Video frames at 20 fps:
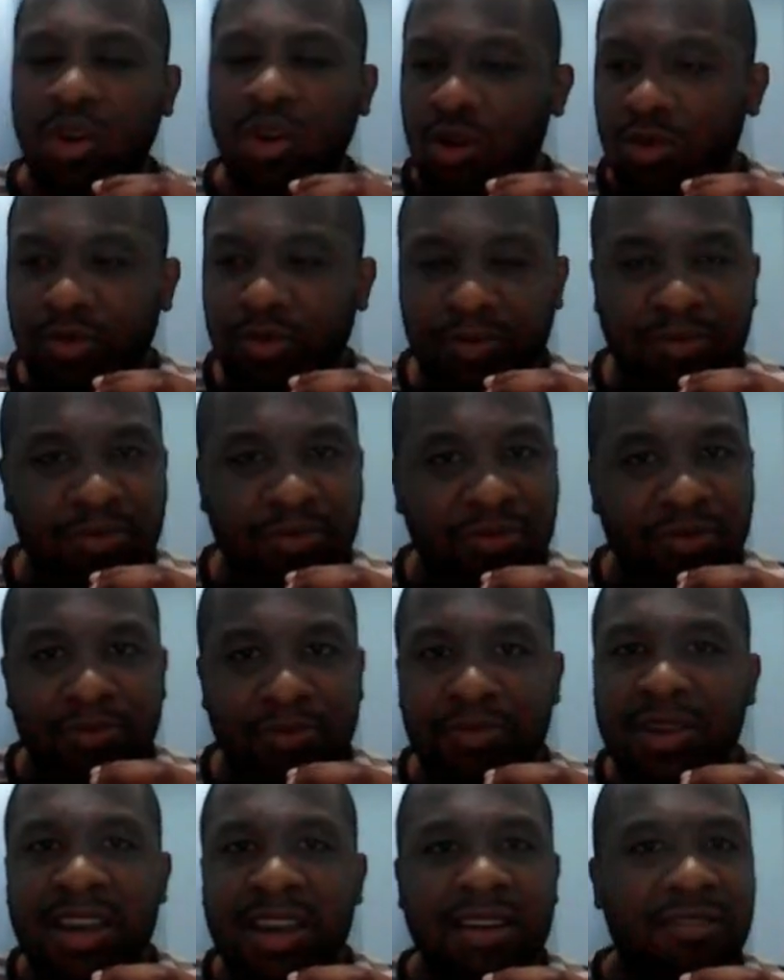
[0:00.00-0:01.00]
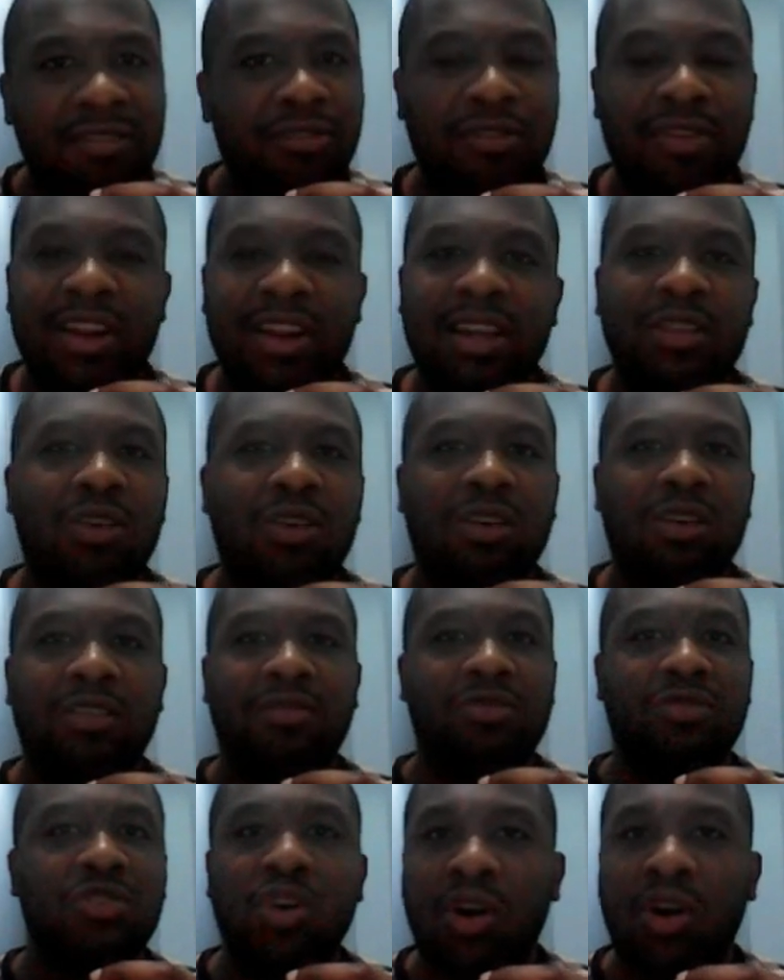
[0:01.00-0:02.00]
So don't be
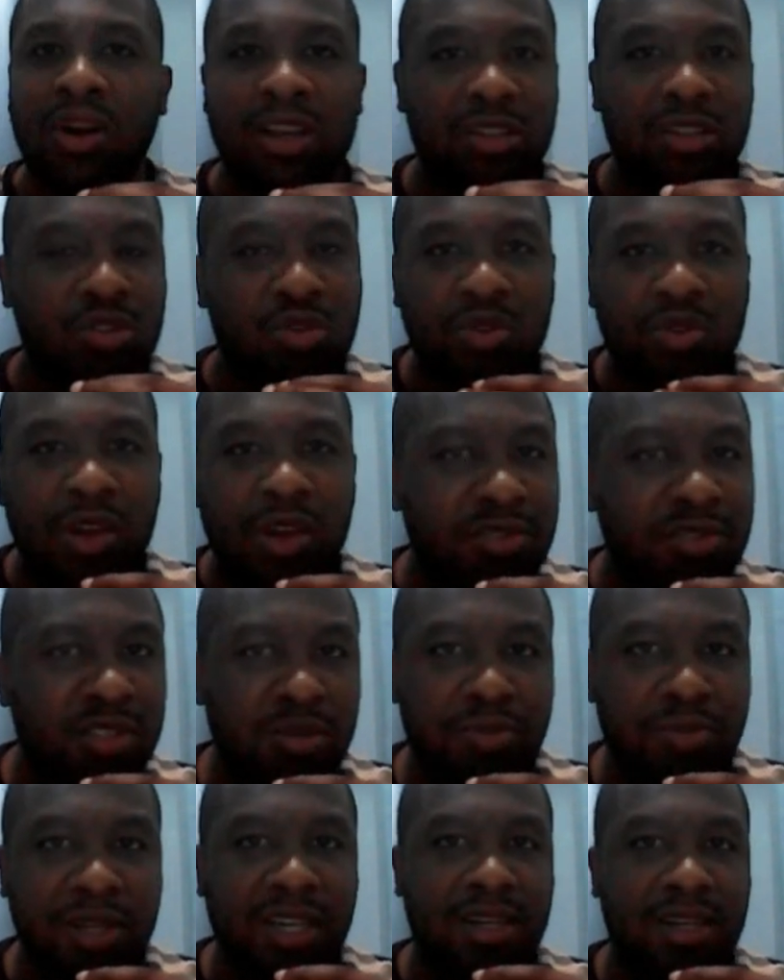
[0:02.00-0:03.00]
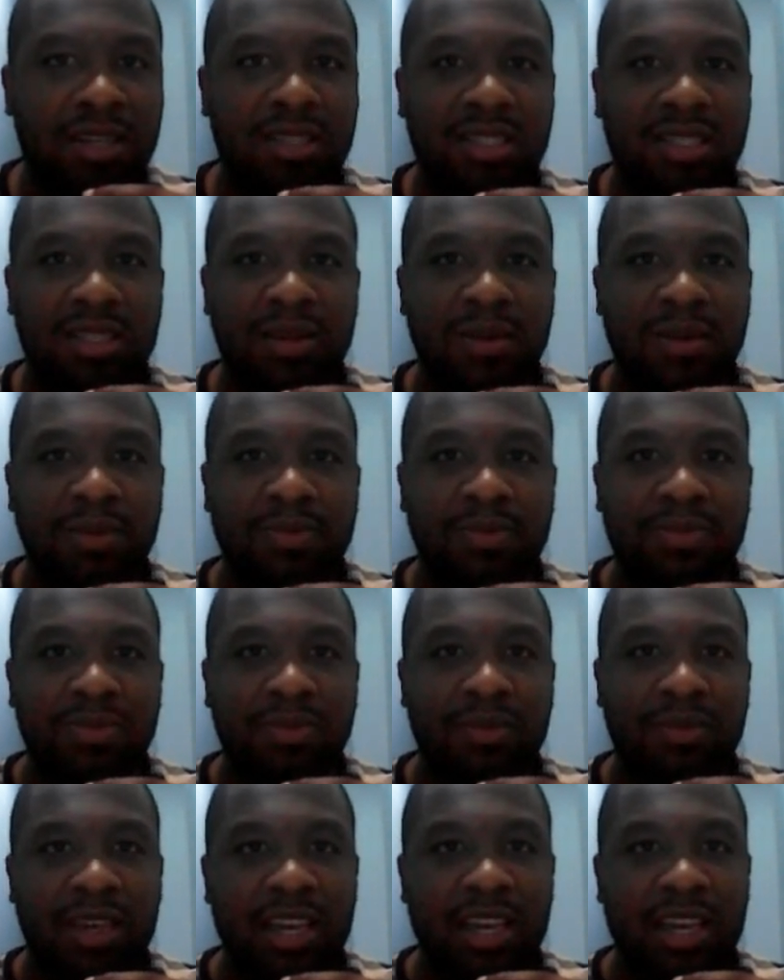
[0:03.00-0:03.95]
afraid of talking to native speakers.